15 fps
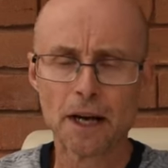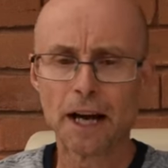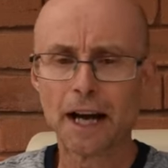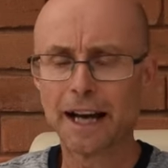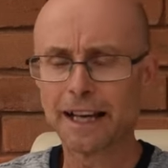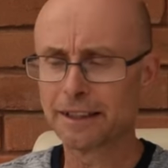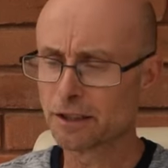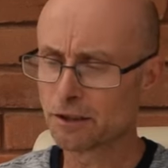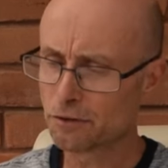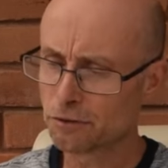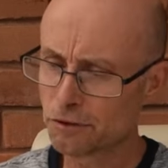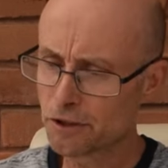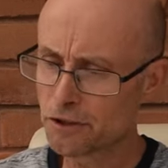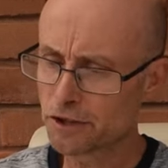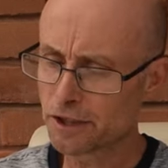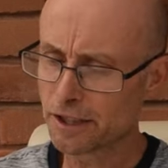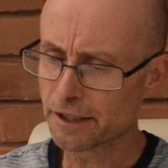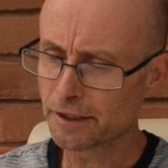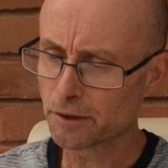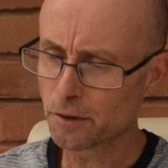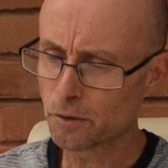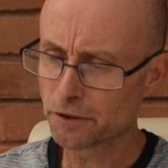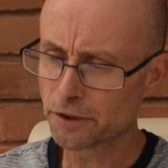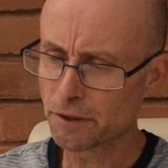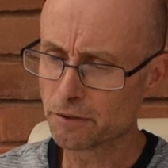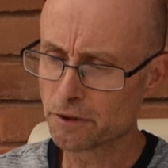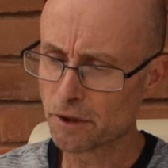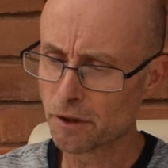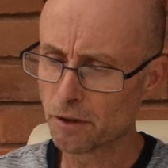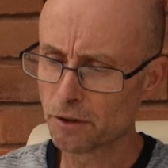And crucially, it's also
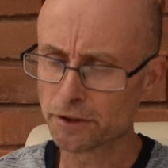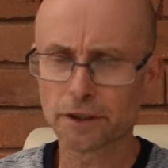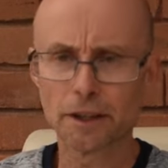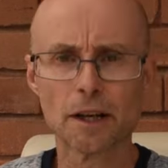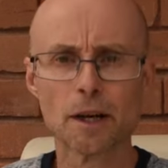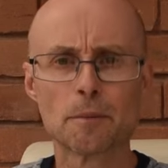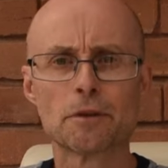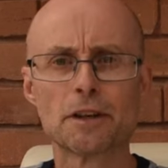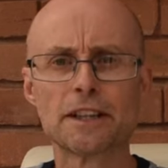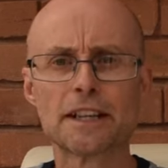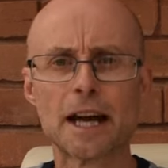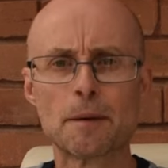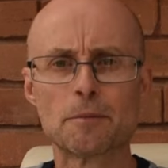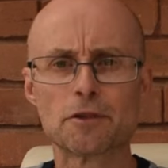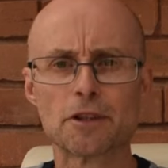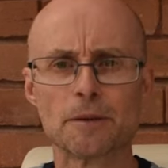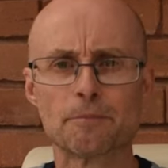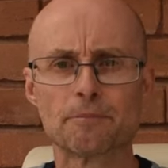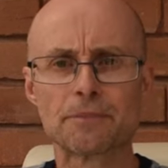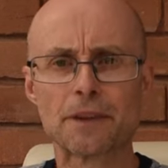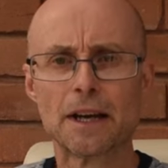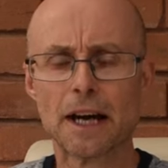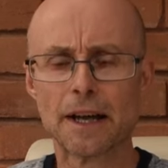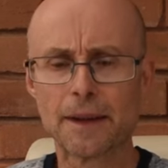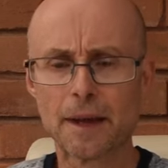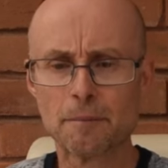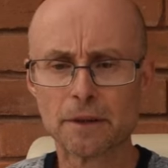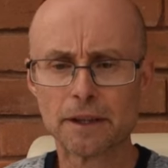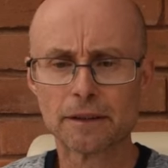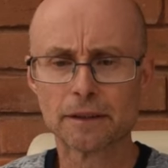got pre-capture. And
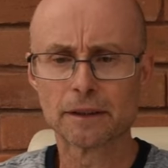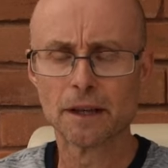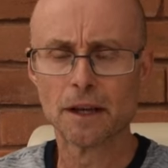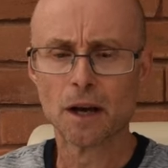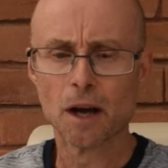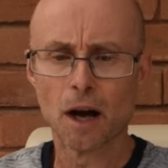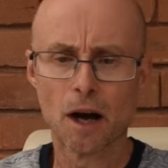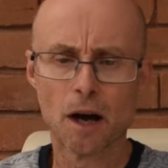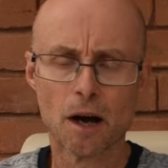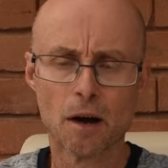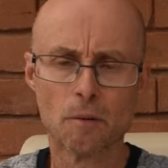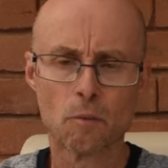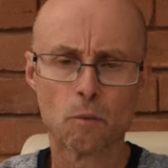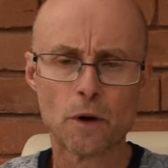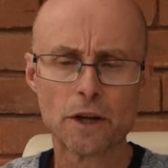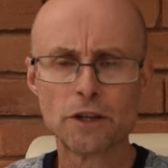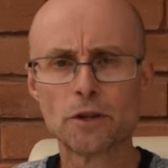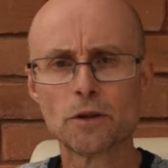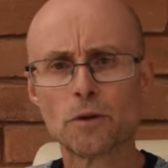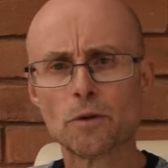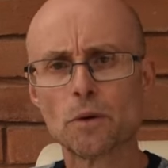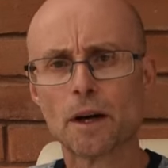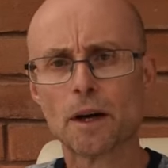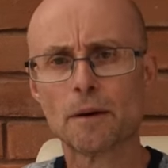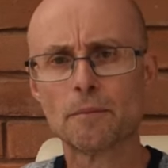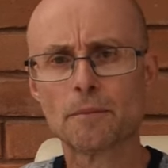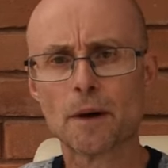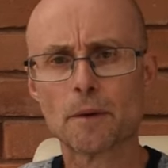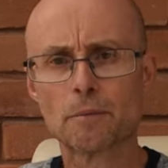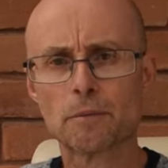that means when
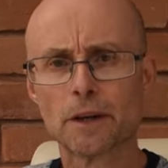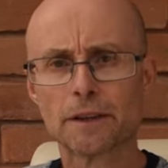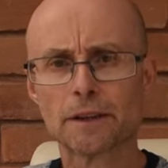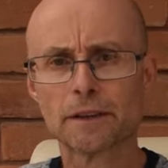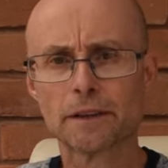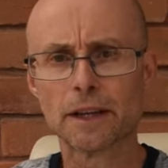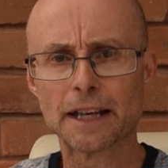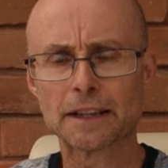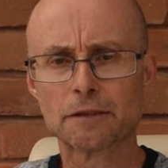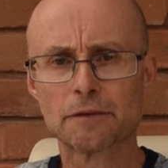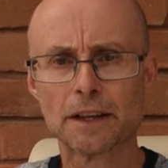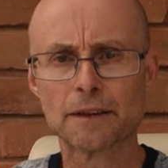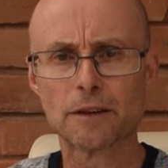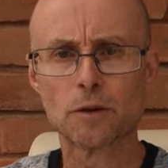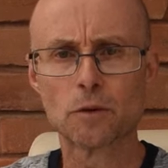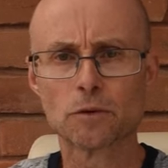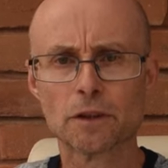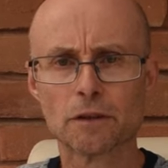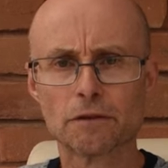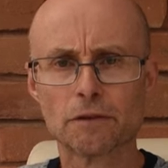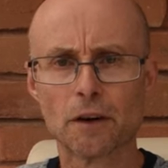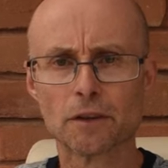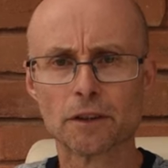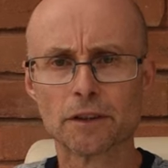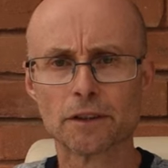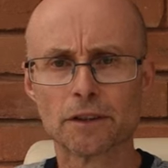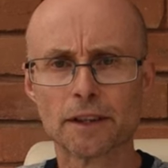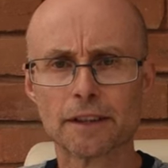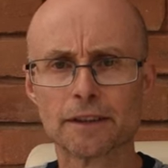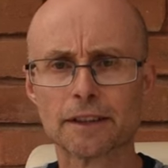you press activate the
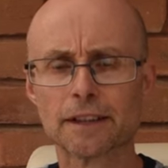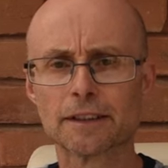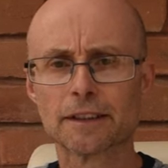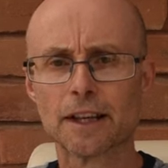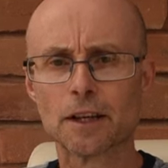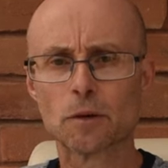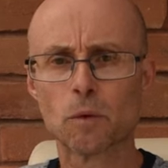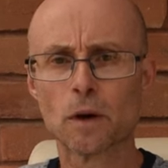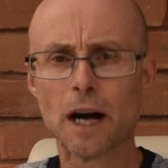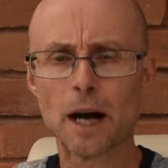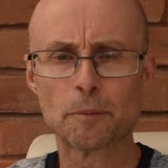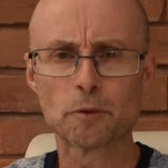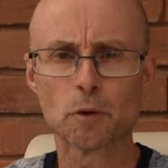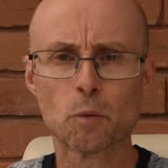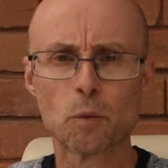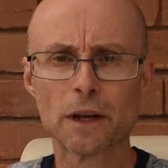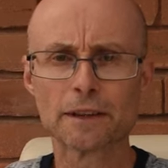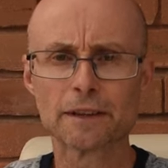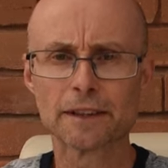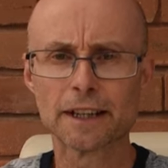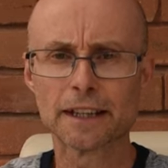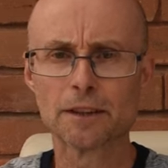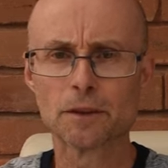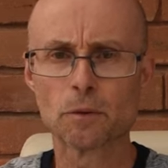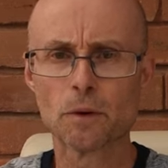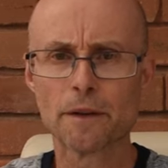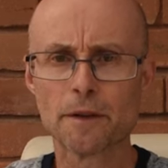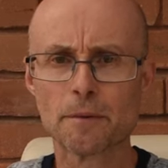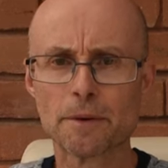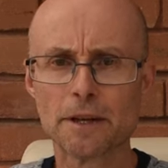autofocus, it's gonna take up to 1 second's
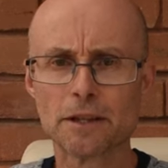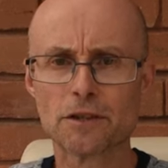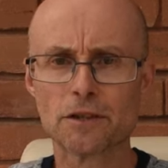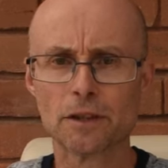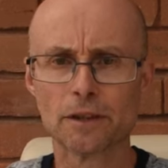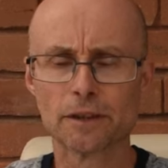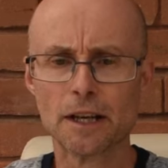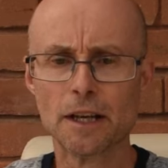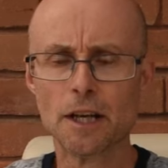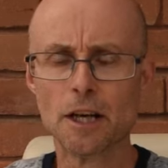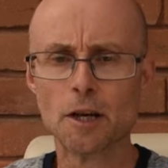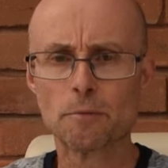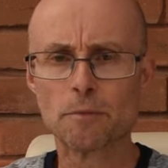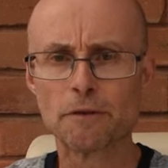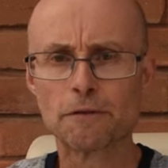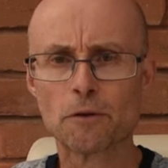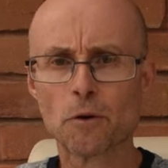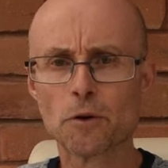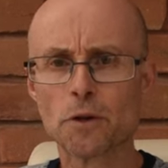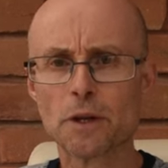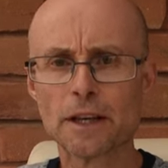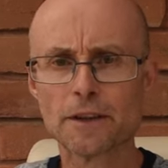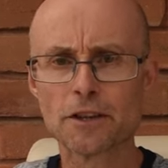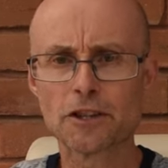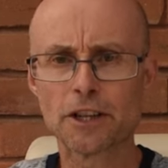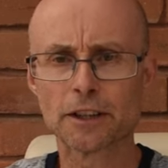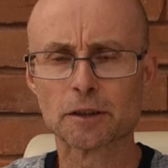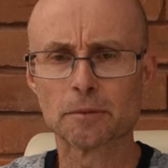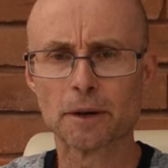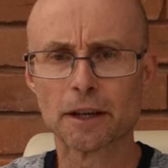worth of pictures before you hit the
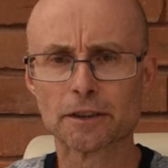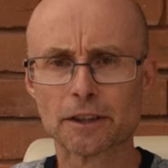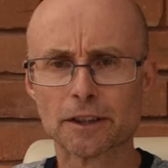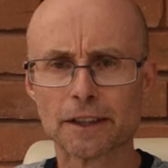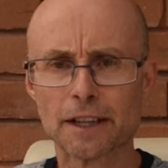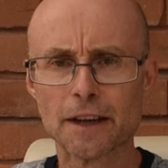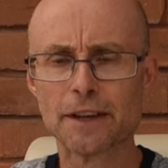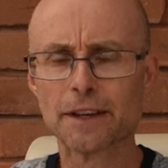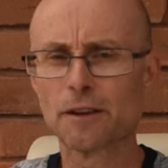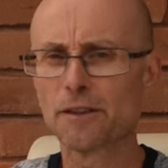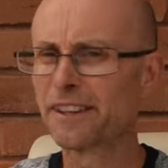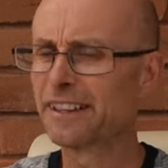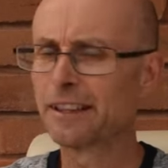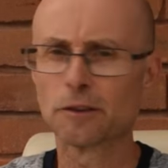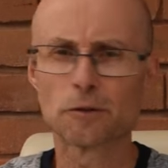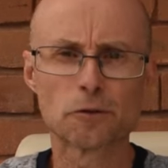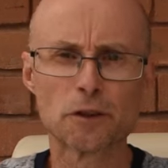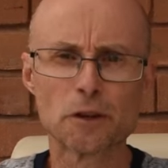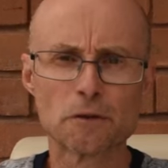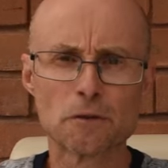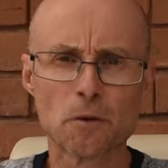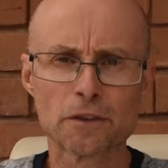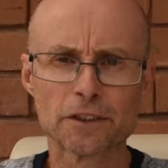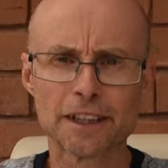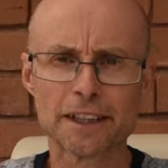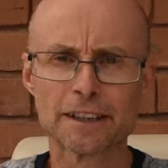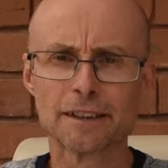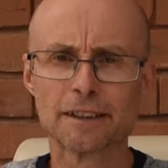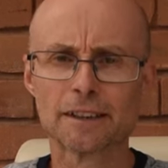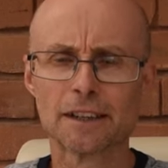shutter button. And then I think it's 3 or 4
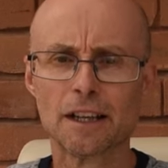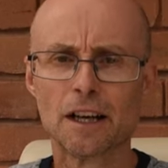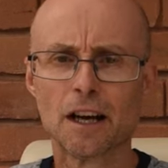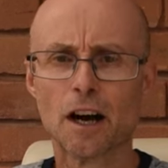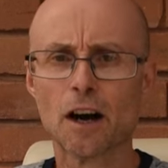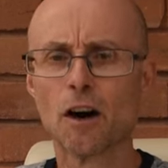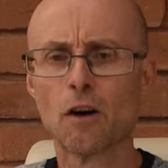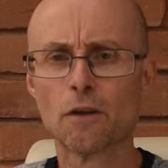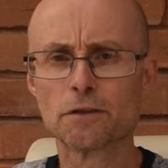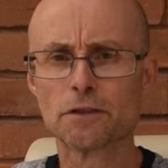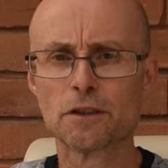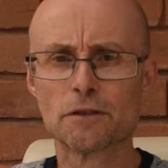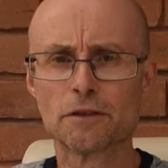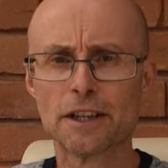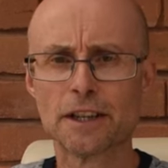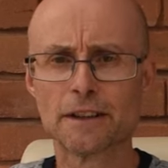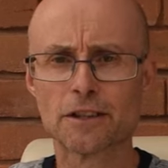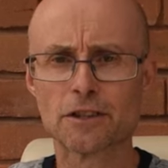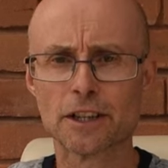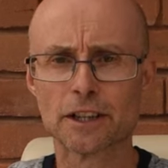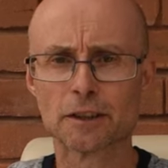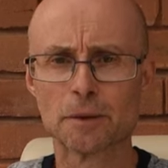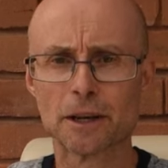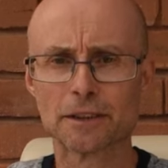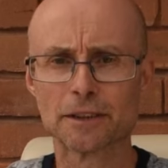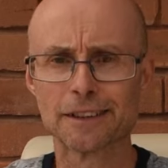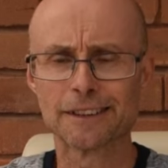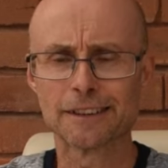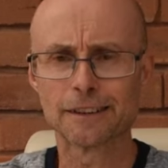seconds after you've hit the shutter button.